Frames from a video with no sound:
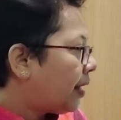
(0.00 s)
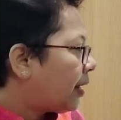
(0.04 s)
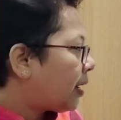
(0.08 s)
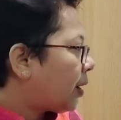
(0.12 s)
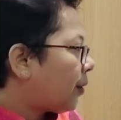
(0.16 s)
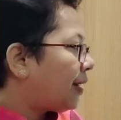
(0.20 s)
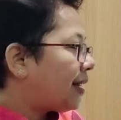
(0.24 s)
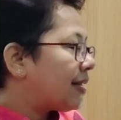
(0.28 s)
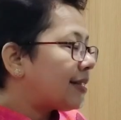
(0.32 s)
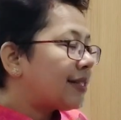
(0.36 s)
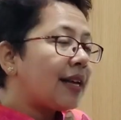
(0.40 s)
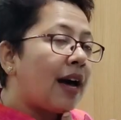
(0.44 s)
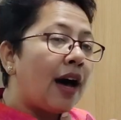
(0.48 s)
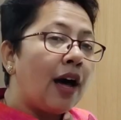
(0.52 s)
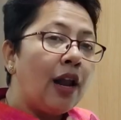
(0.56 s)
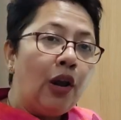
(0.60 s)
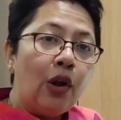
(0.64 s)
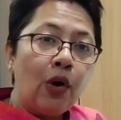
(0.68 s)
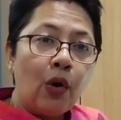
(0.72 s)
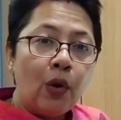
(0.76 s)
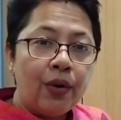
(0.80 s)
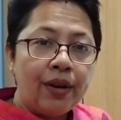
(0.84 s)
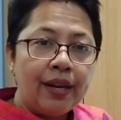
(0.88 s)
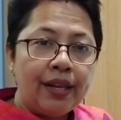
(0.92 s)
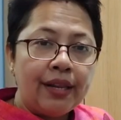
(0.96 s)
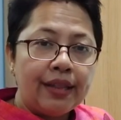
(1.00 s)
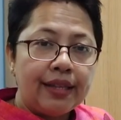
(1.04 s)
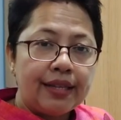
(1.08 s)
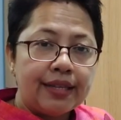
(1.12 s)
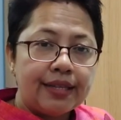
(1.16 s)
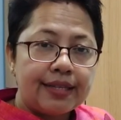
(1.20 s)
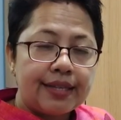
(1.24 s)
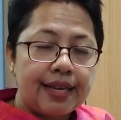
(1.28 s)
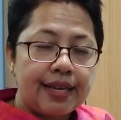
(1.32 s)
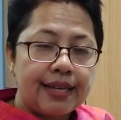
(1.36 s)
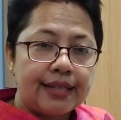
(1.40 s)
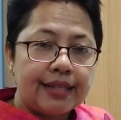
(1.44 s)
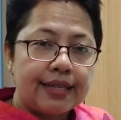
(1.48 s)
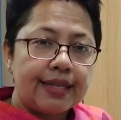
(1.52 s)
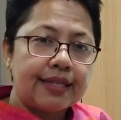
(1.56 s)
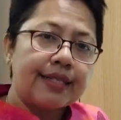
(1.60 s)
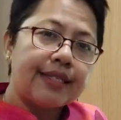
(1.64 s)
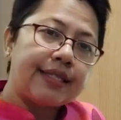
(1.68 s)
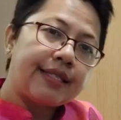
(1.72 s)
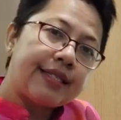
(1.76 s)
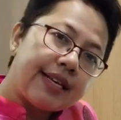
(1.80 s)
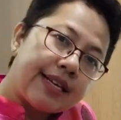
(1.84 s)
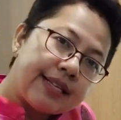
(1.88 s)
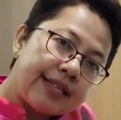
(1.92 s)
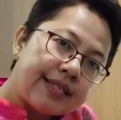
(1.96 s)
Now it is alone in the
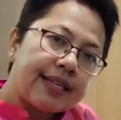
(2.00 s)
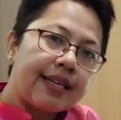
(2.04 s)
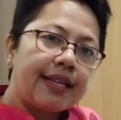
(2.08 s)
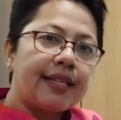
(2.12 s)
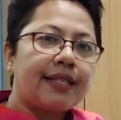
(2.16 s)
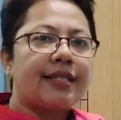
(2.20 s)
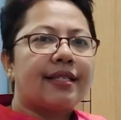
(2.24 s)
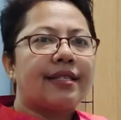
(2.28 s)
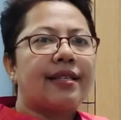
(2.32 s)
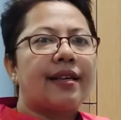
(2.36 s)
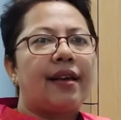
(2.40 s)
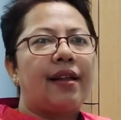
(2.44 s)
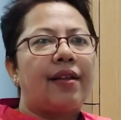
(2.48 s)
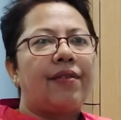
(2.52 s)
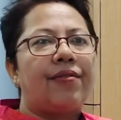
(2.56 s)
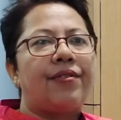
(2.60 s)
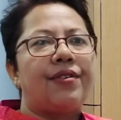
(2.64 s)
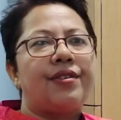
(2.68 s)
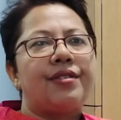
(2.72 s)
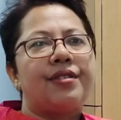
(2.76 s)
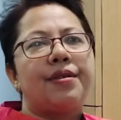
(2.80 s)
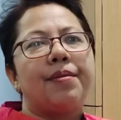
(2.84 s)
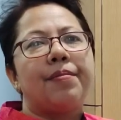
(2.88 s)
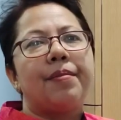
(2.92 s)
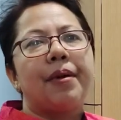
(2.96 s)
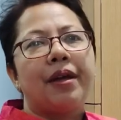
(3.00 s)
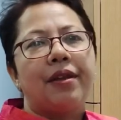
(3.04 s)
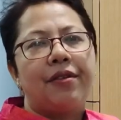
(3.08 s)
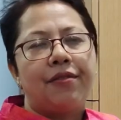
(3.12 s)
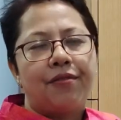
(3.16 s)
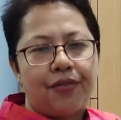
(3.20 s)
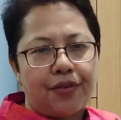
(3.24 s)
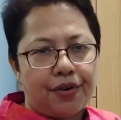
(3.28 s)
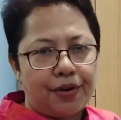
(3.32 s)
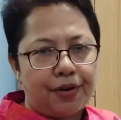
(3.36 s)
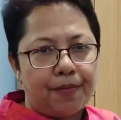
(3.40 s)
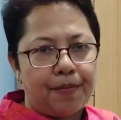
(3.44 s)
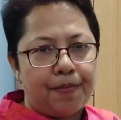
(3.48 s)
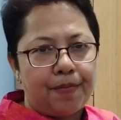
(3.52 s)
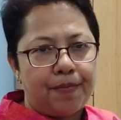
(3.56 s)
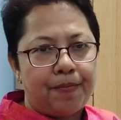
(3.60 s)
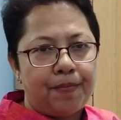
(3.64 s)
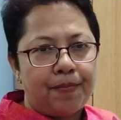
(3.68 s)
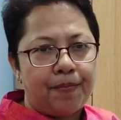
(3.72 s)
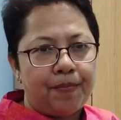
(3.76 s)
sentence. This itself is the main verb.